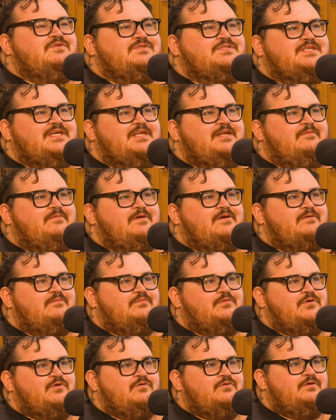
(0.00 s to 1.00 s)
stand up at a
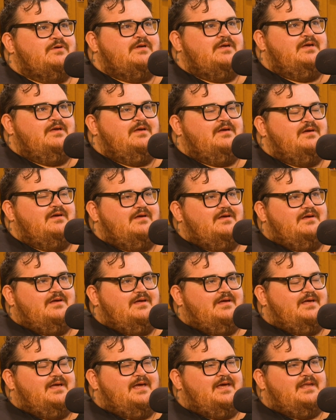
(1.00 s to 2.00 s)
brewery,
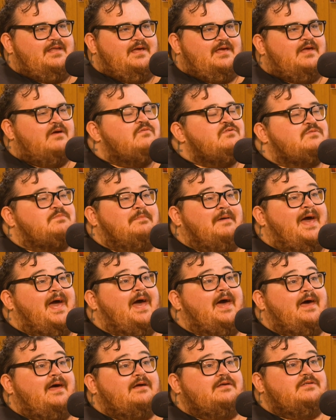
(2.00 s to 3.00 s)
and like it was
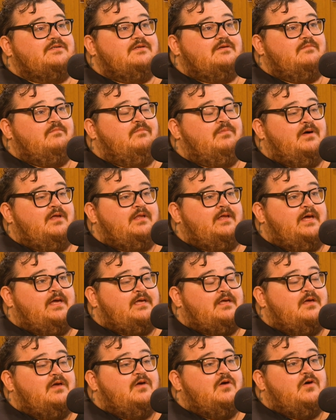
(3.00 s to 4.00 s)
packed, but
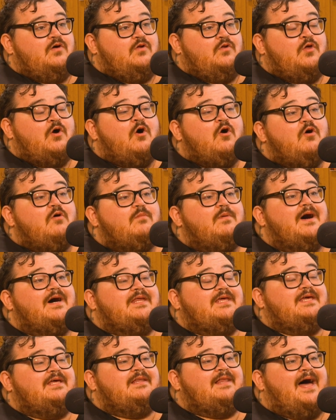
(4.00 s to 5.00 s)
like
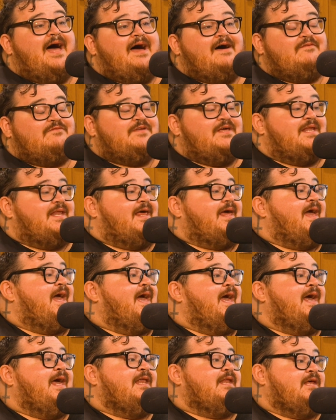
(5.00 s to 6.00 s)
nobody laughed at
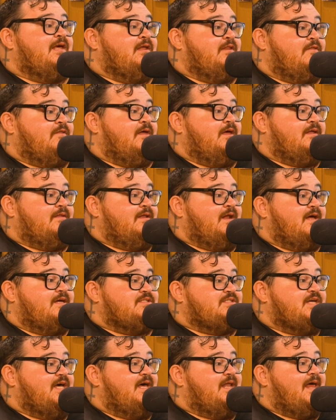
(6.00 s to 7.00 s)
anything that
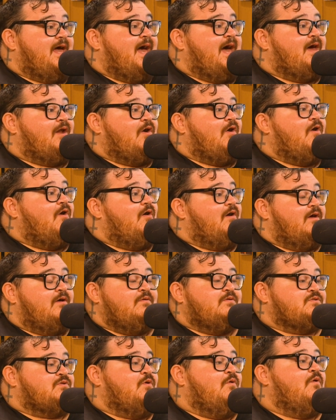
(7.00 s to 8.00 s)
I said at all. It
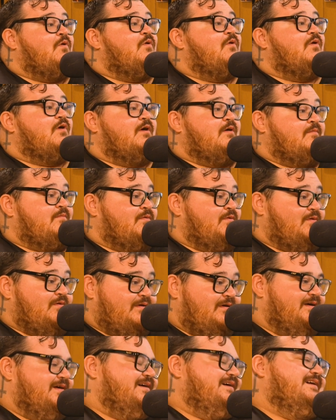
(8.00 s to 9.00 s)
was
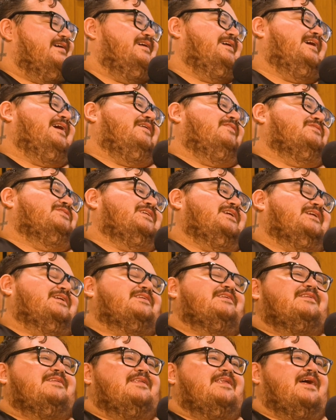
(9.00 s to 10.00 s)
horrible. I was
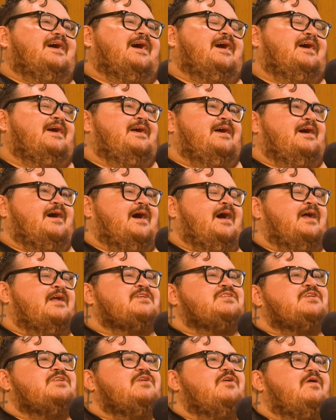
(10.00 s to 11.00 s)
like, I
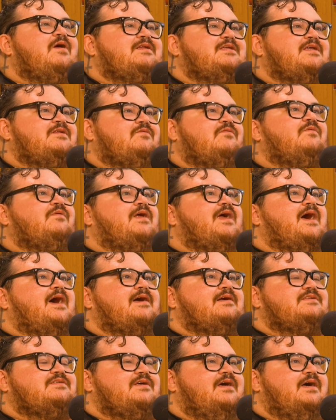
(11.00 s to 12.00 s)
honestly though I didn't
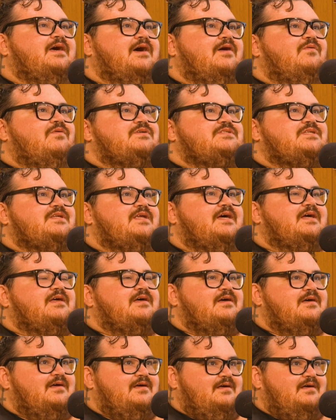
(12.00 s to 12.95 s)
react. I wasn't like